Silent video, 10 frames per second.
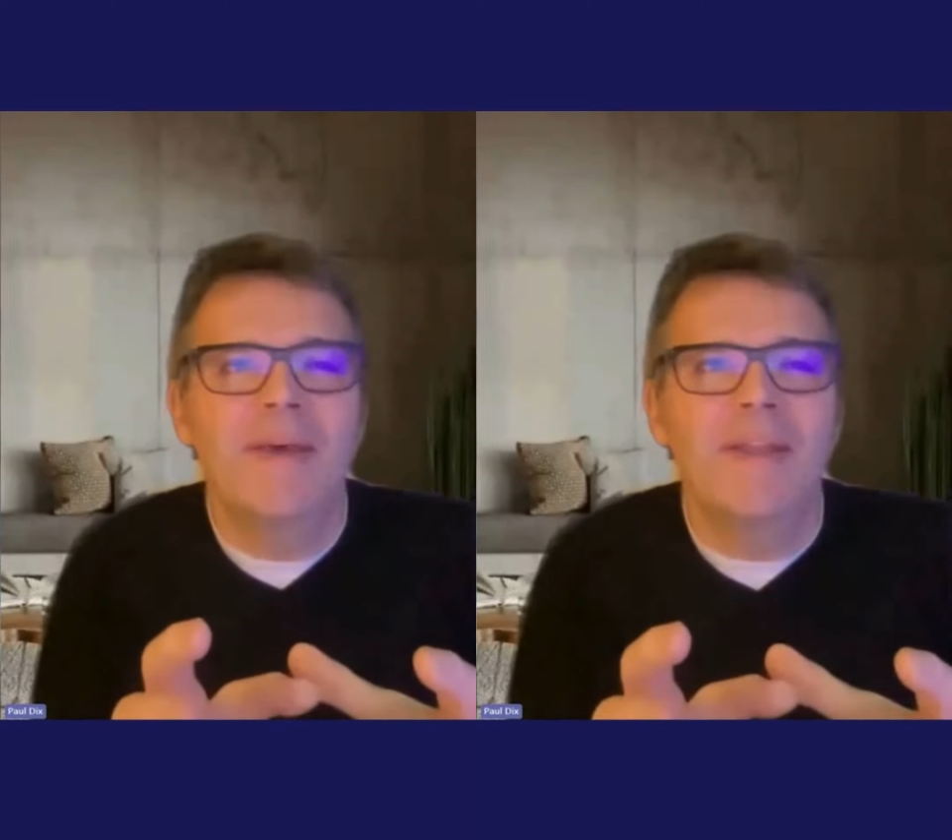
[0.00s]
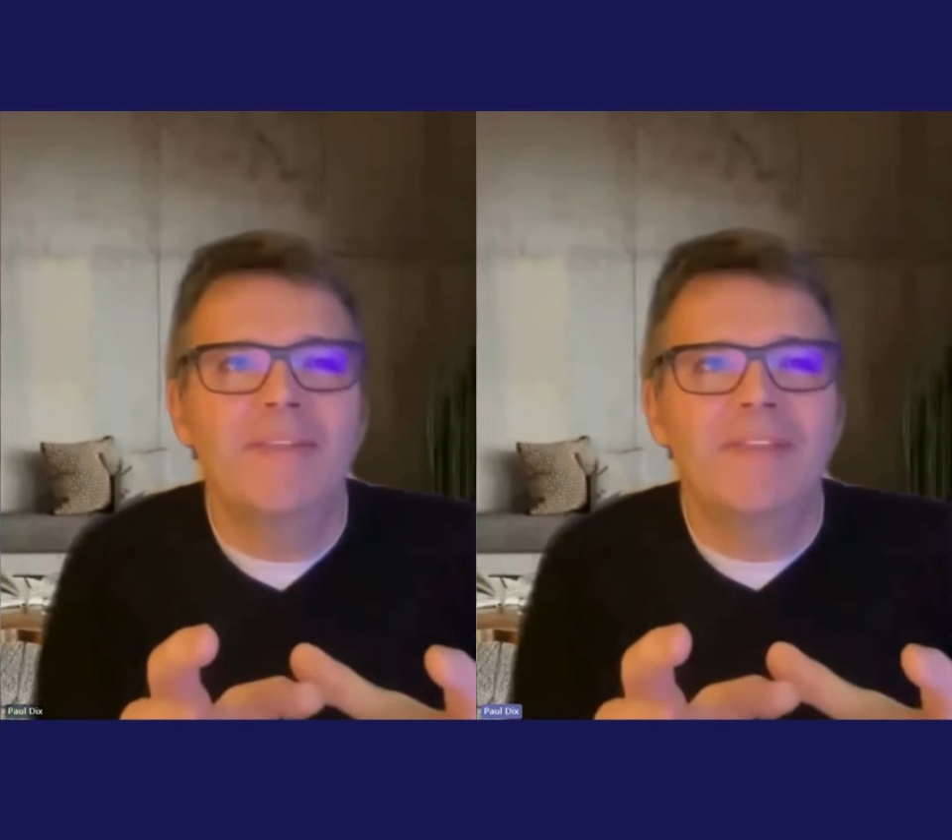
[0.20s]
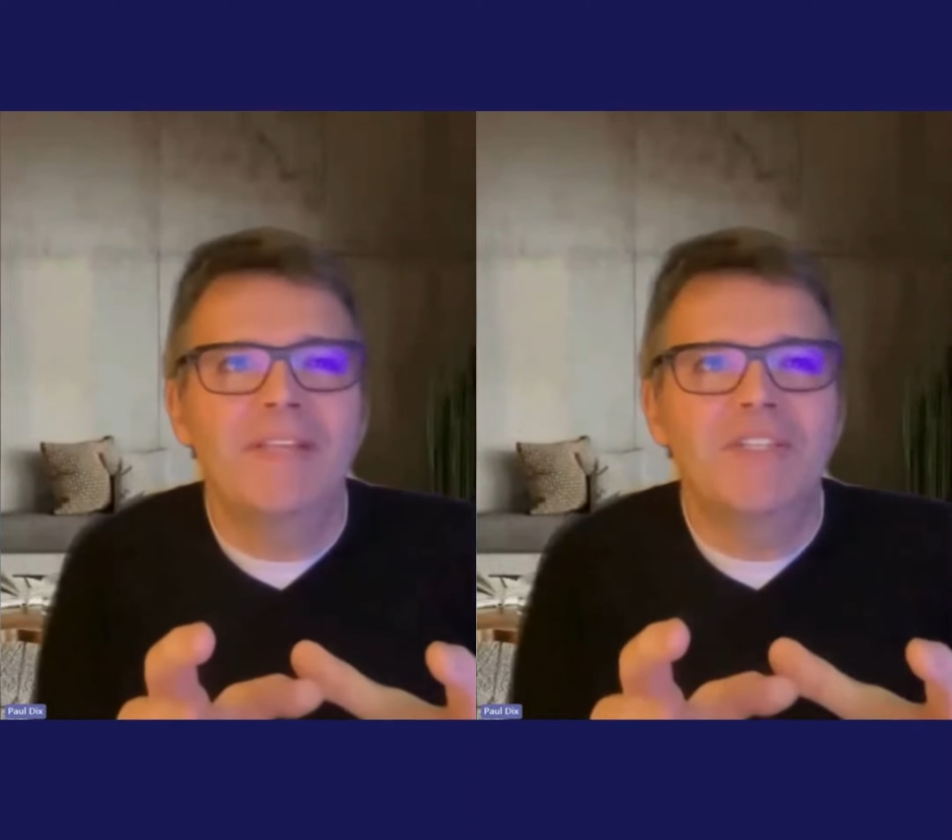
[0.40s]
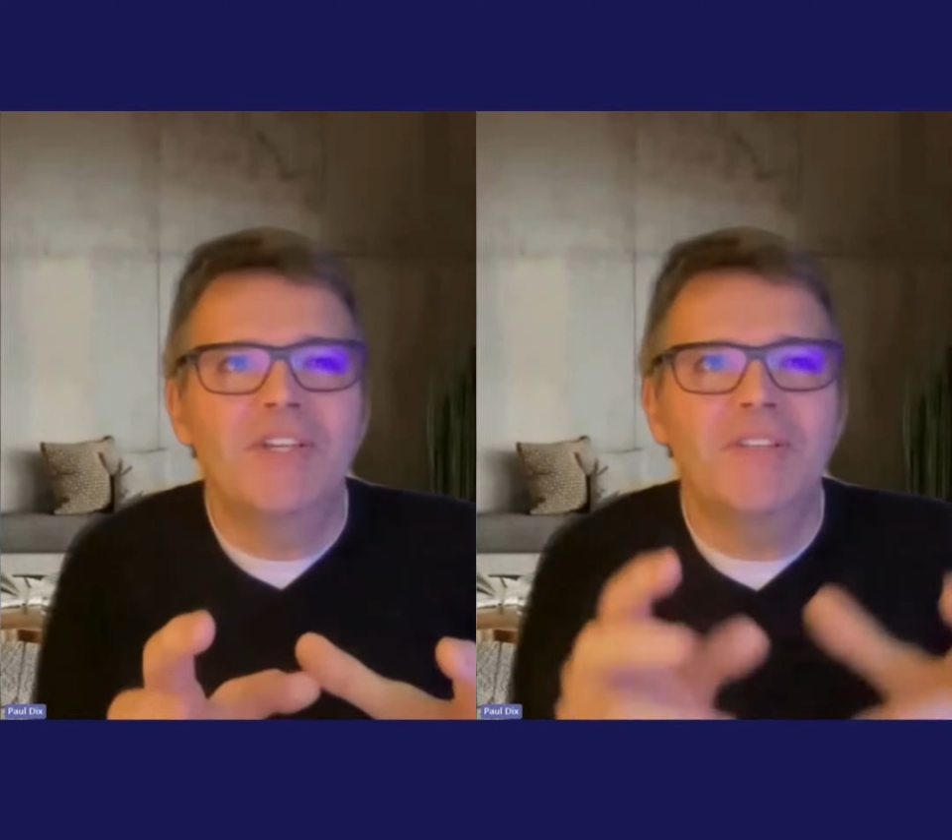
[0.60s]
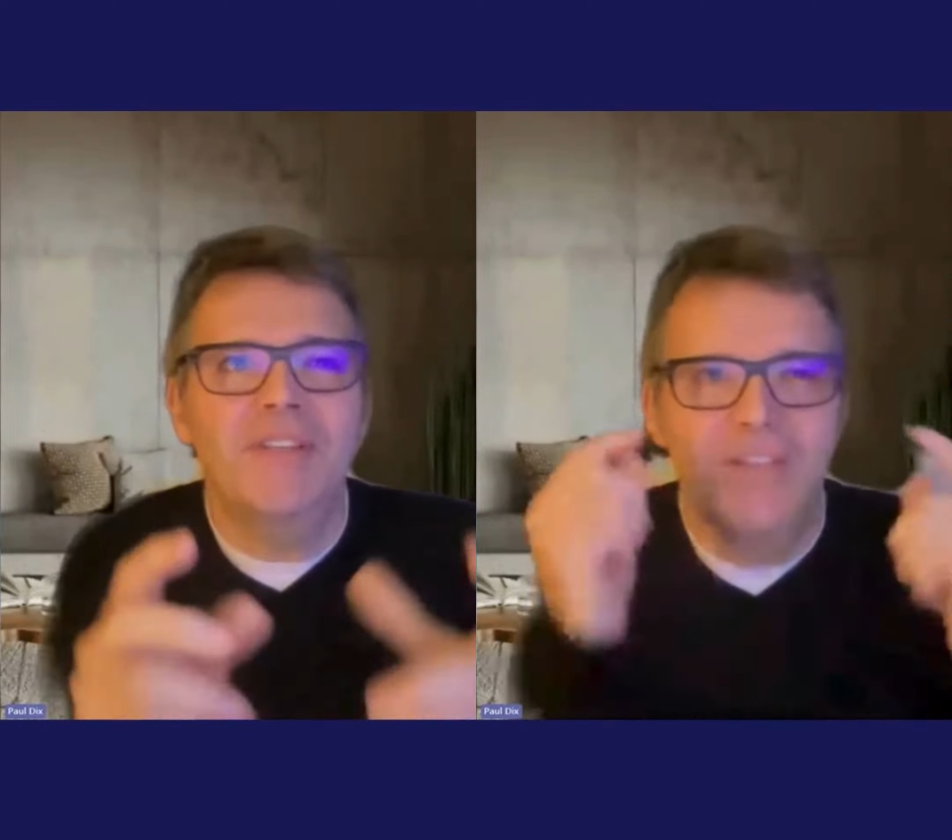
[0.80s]
and I think
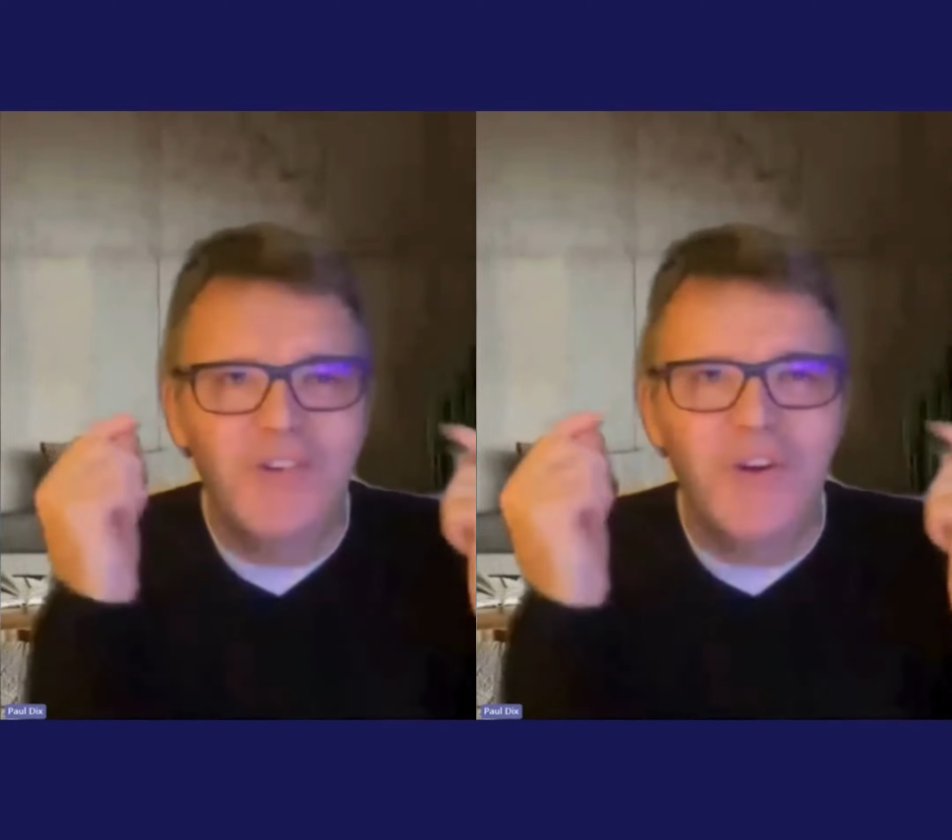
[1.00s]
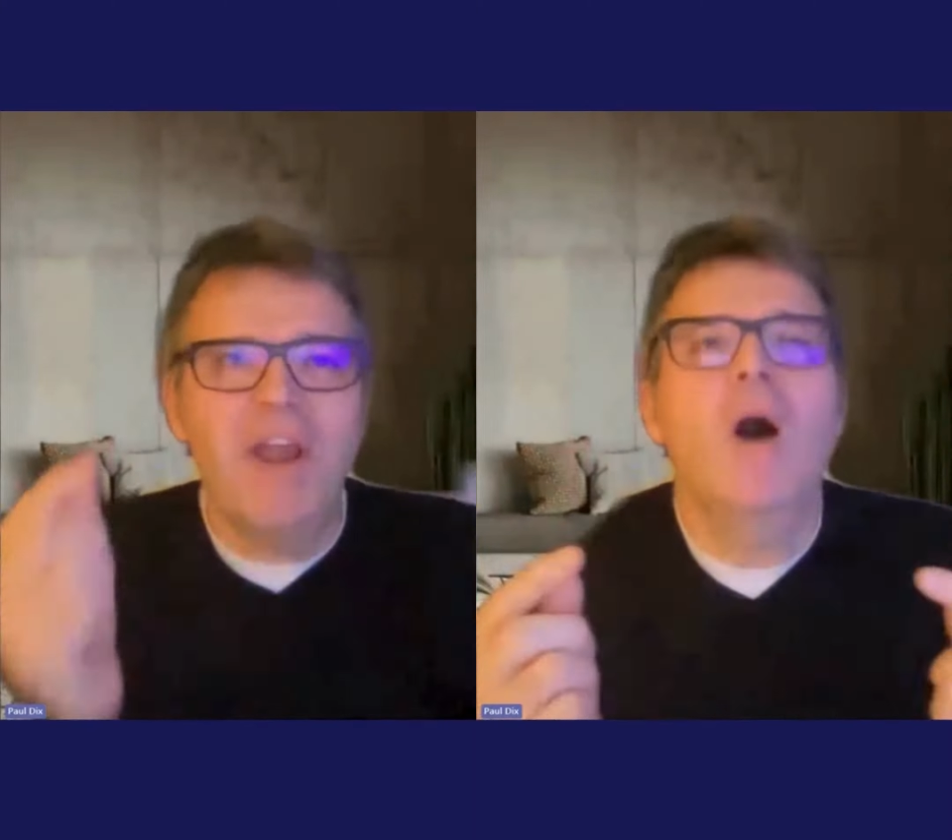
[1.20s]
just try